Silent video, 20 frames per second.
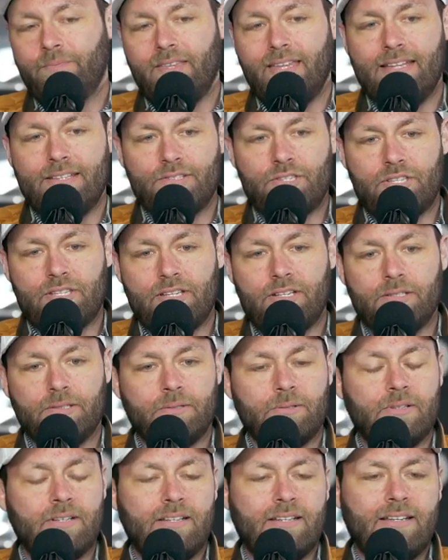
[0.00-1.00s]
And
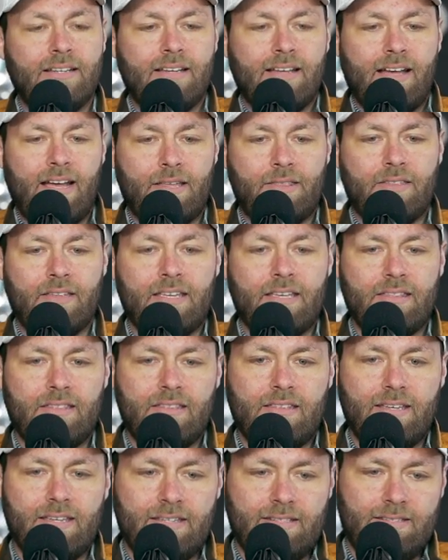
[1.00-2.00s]
so I think
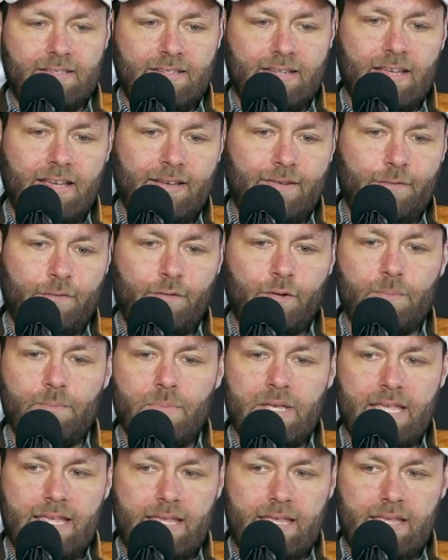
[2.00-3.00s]
that for
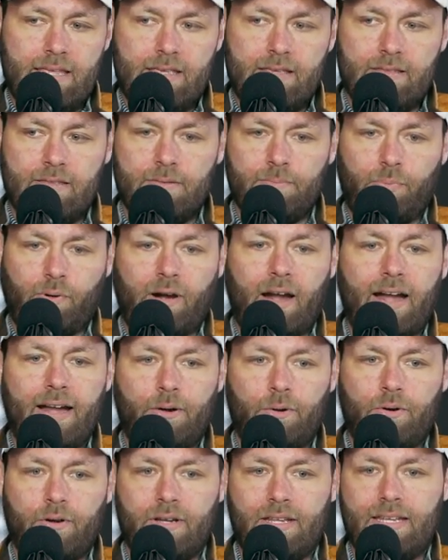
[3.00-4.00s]
me, the
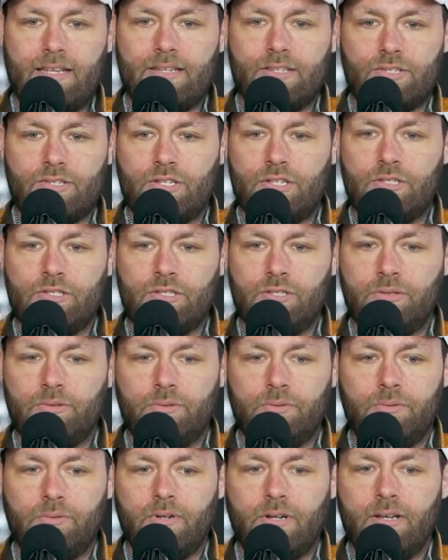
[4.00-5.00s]
priority is to
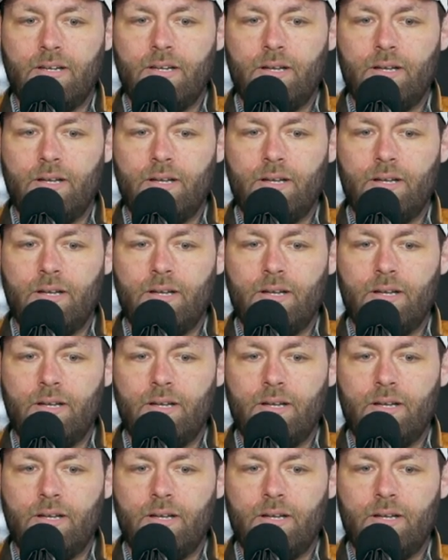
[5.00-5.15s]
do